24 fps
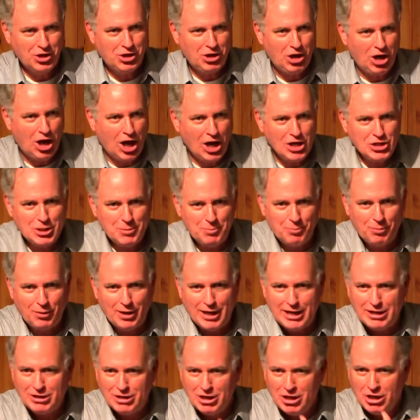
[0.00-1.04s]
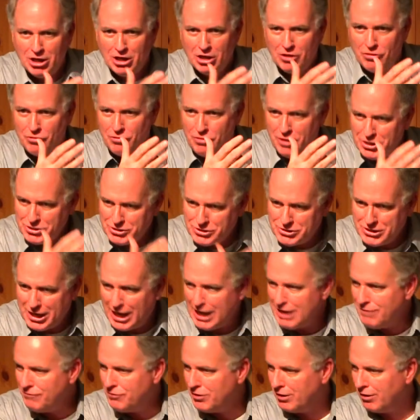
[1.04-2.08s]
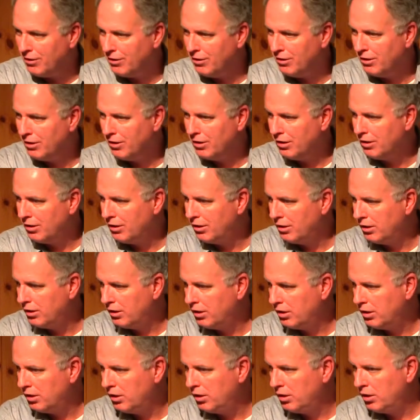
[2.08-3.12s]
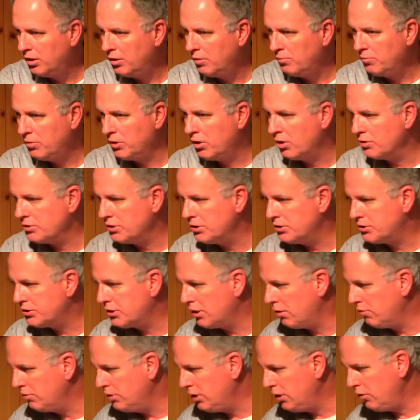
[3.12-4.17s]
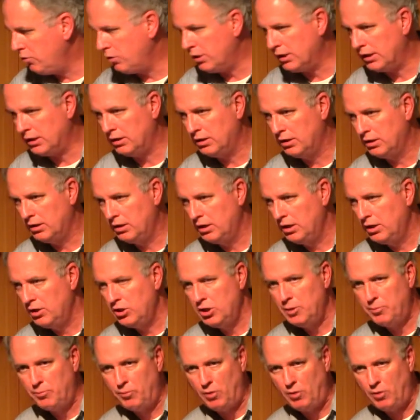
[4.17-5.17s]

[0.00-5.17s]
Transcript: Contemplate this Savior because in so doing, the